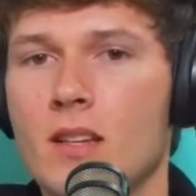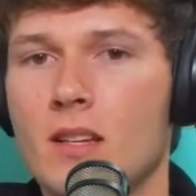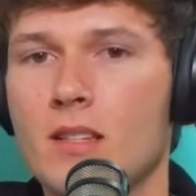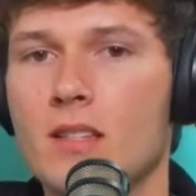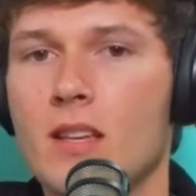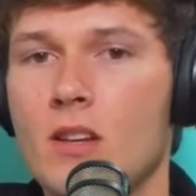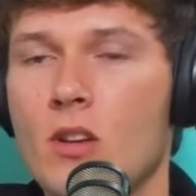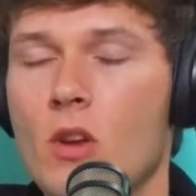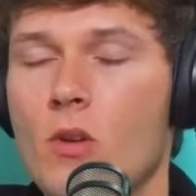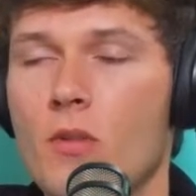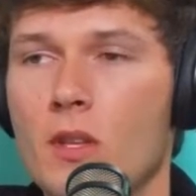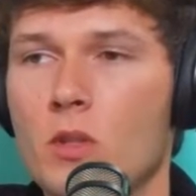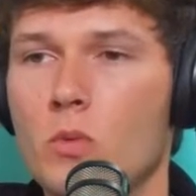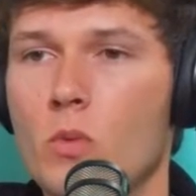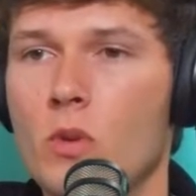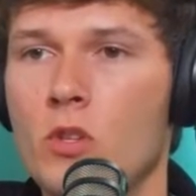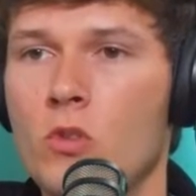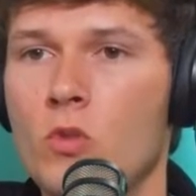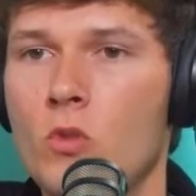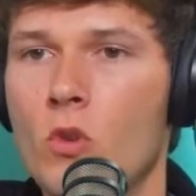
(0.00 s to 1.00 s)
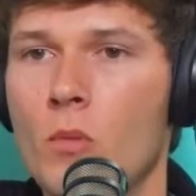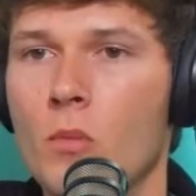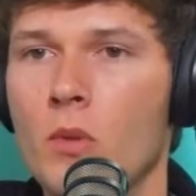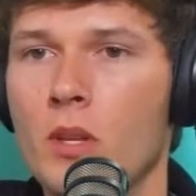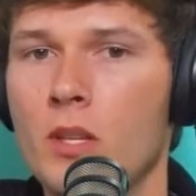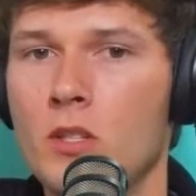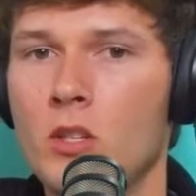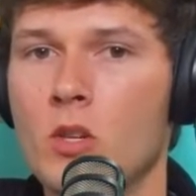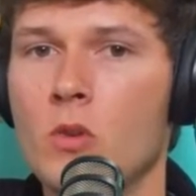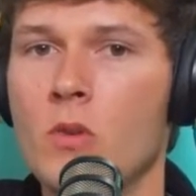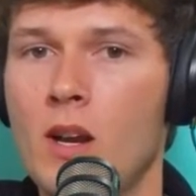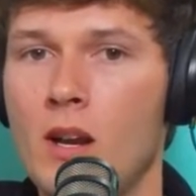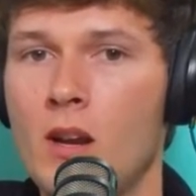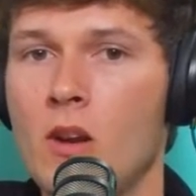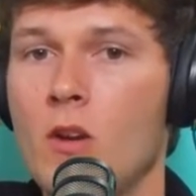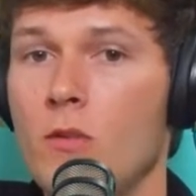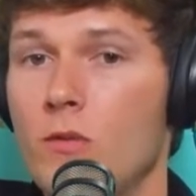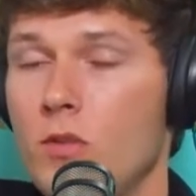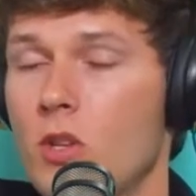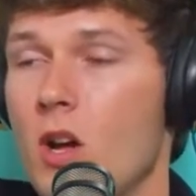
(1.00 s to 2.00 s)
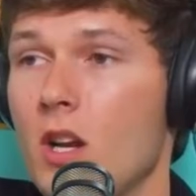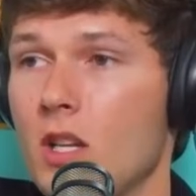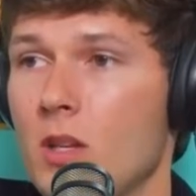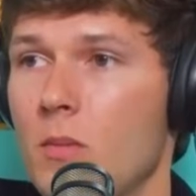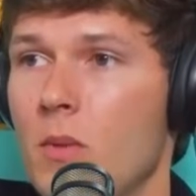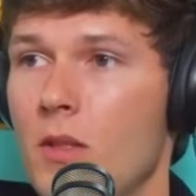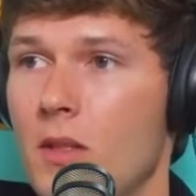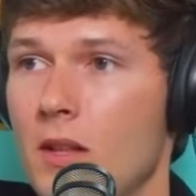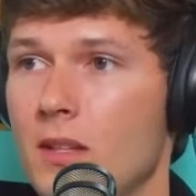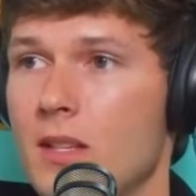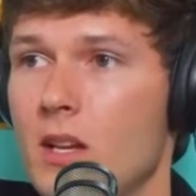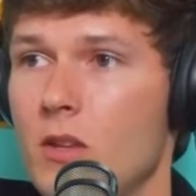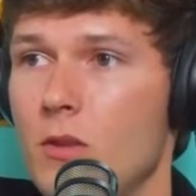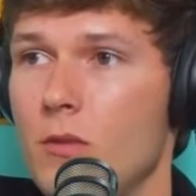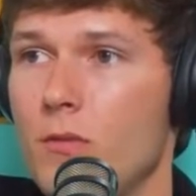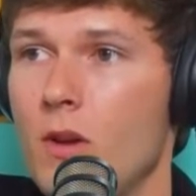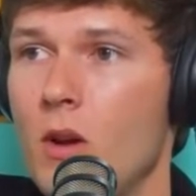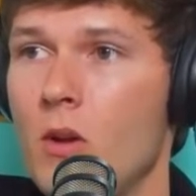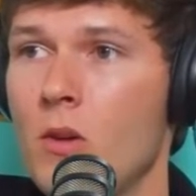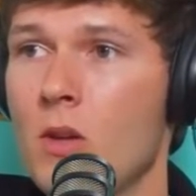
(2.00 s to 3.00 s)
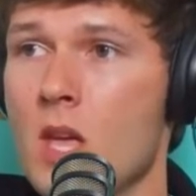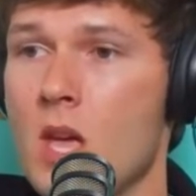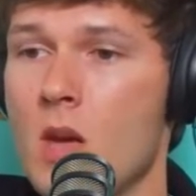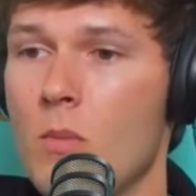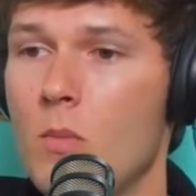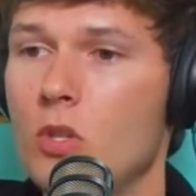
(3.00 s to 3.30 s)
because I know that's what you normally do, and I know you've talked about that's how you felt,